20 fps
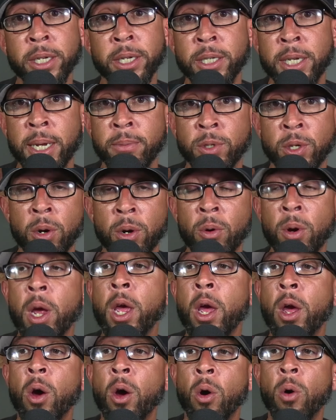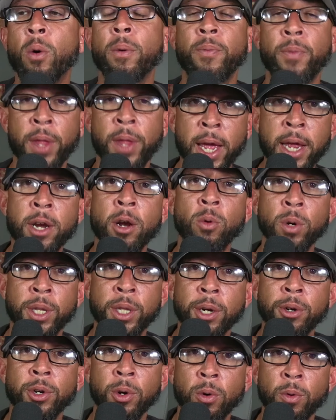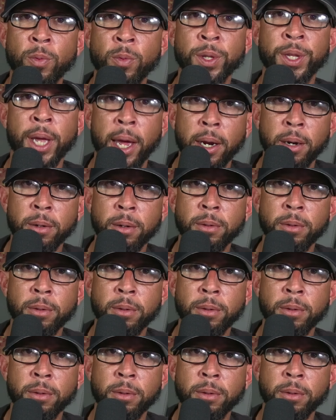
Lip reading: same show. They know what they're doing with that.